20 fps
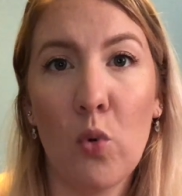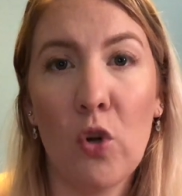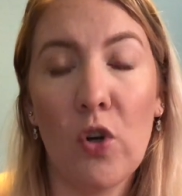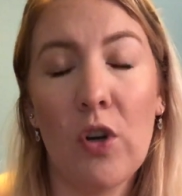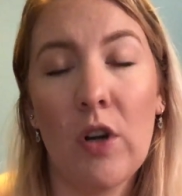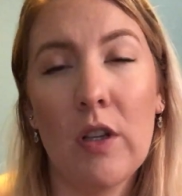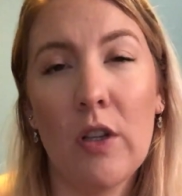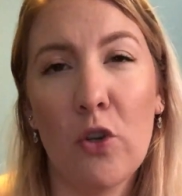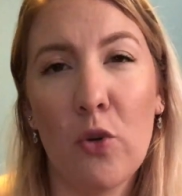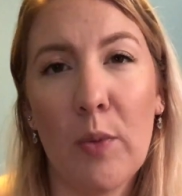
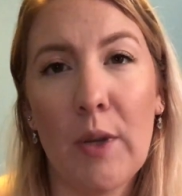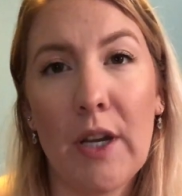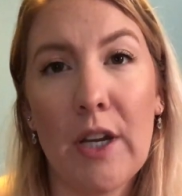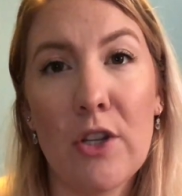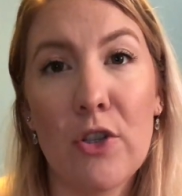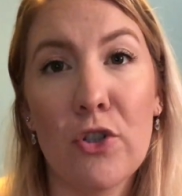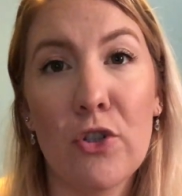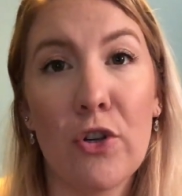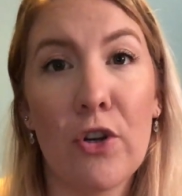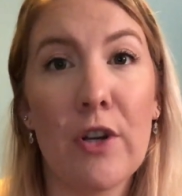were a little bit
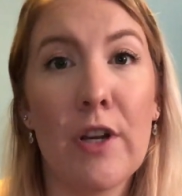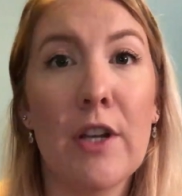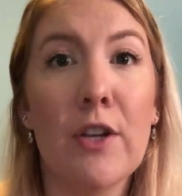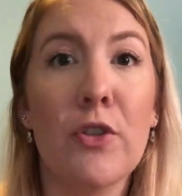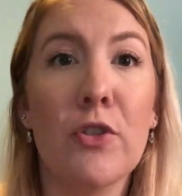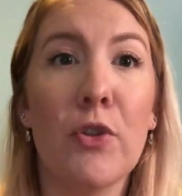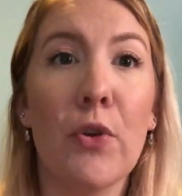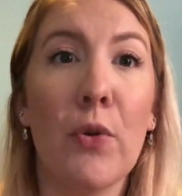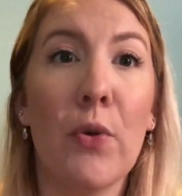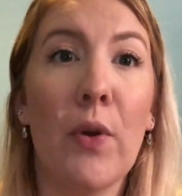concerning.
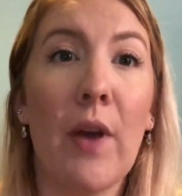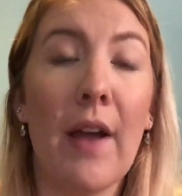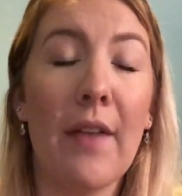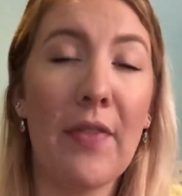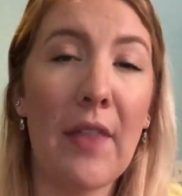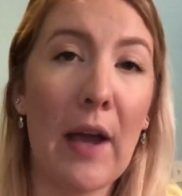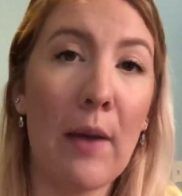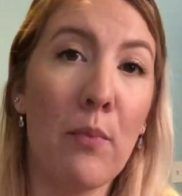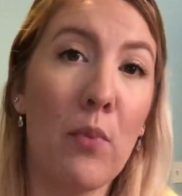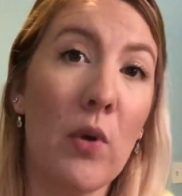So
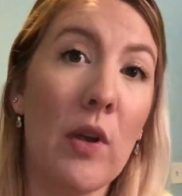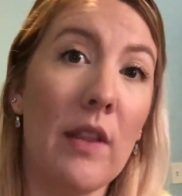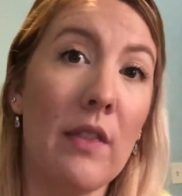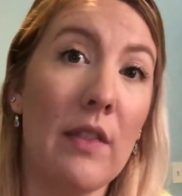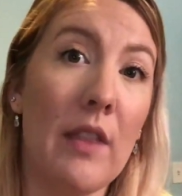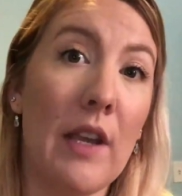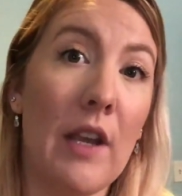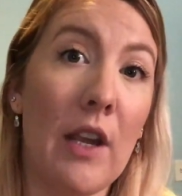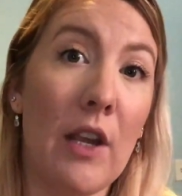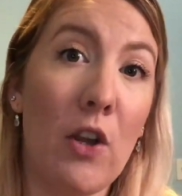at that
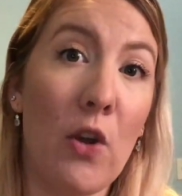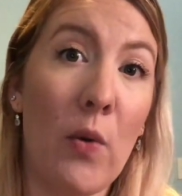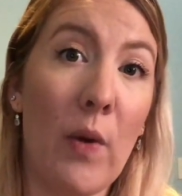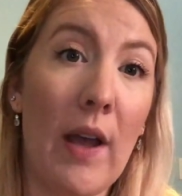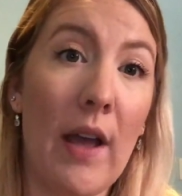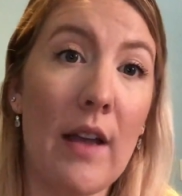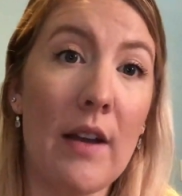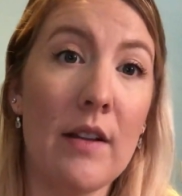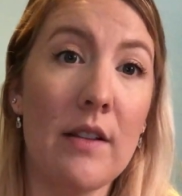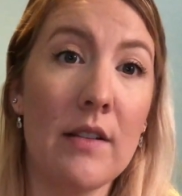point, they go
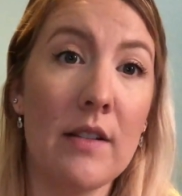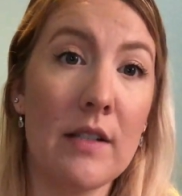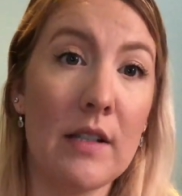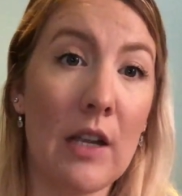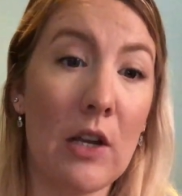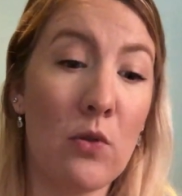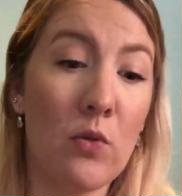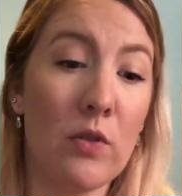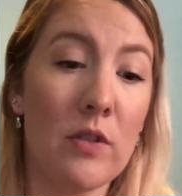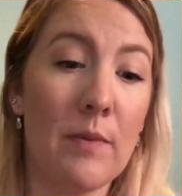ahead and
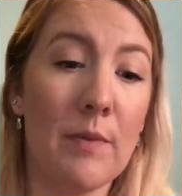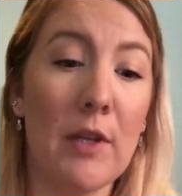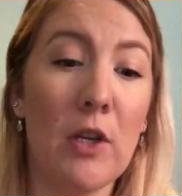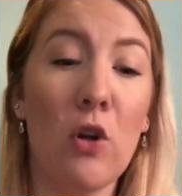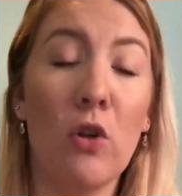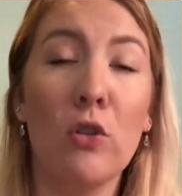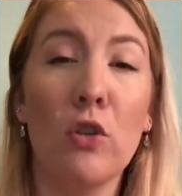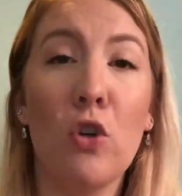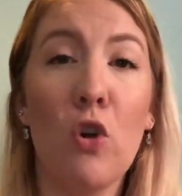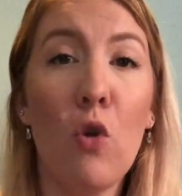schedule something
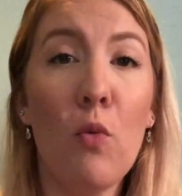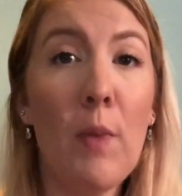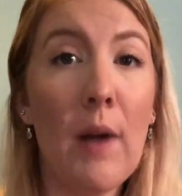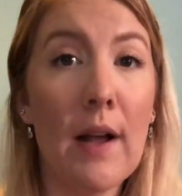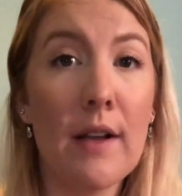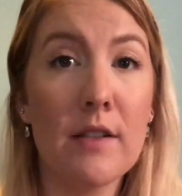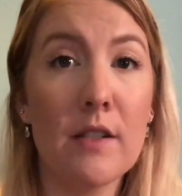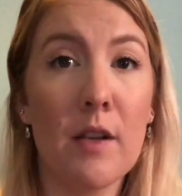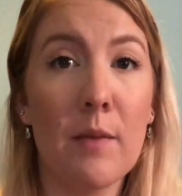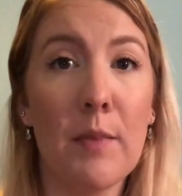called a
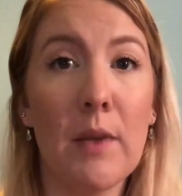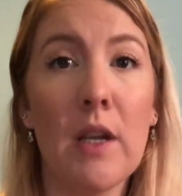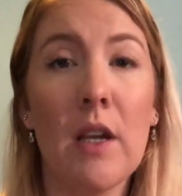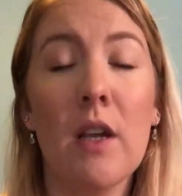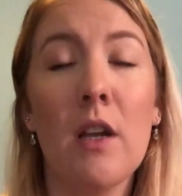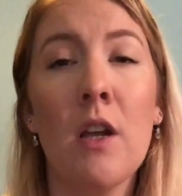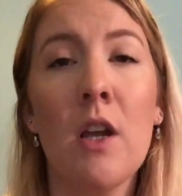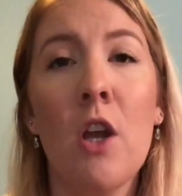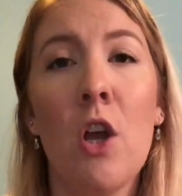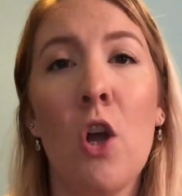
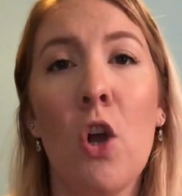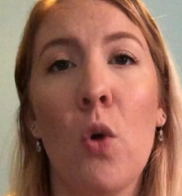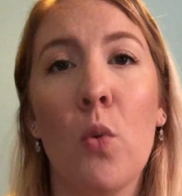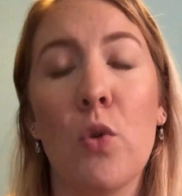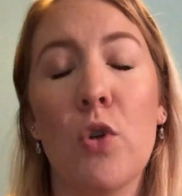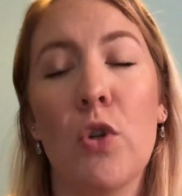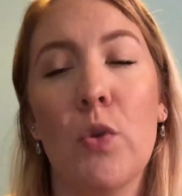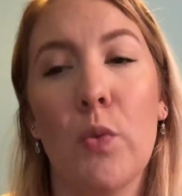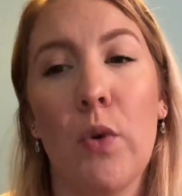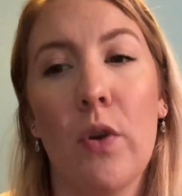colposcopy,
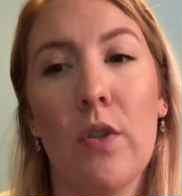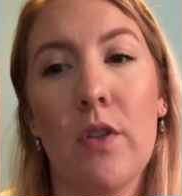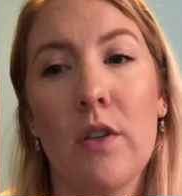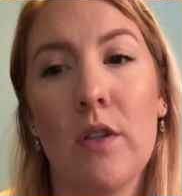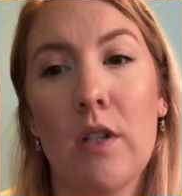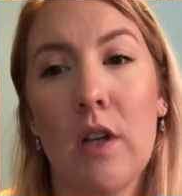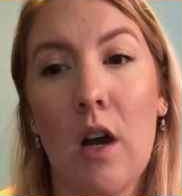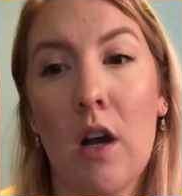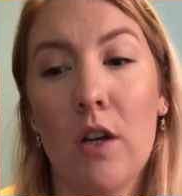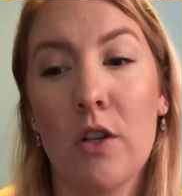which is where the
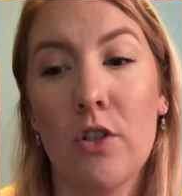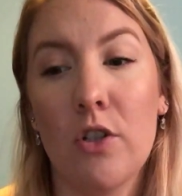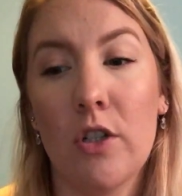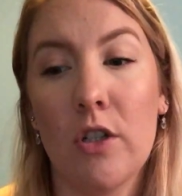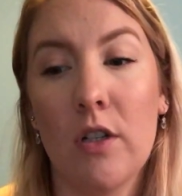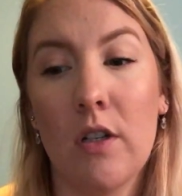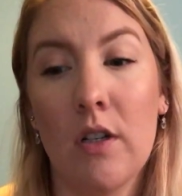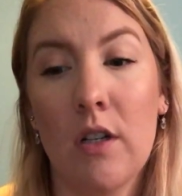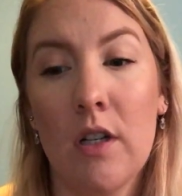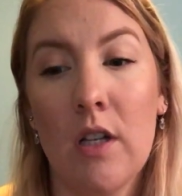
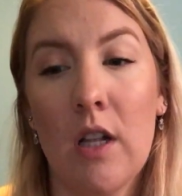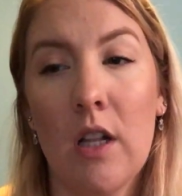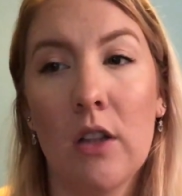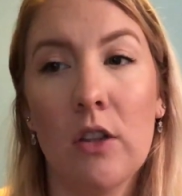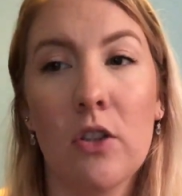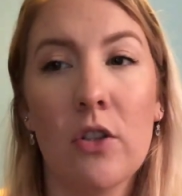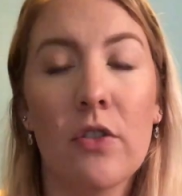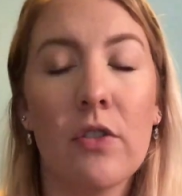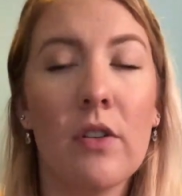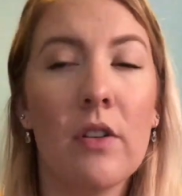doctor
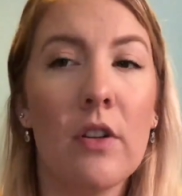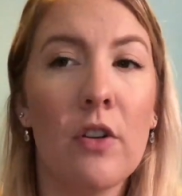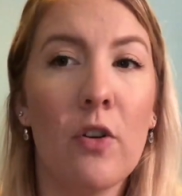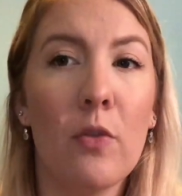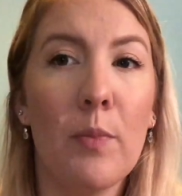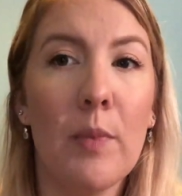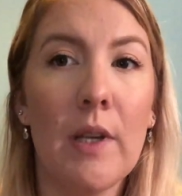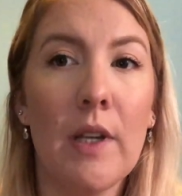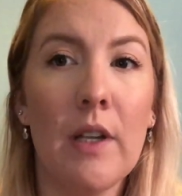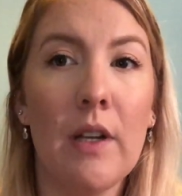looks a
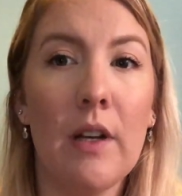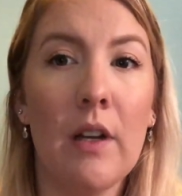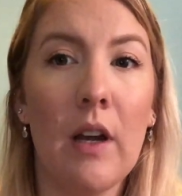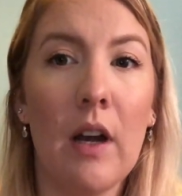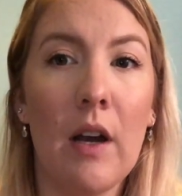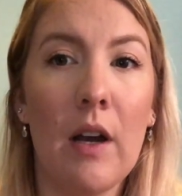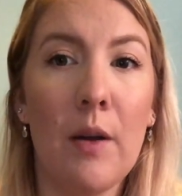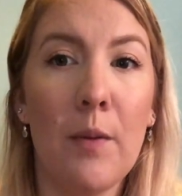little bit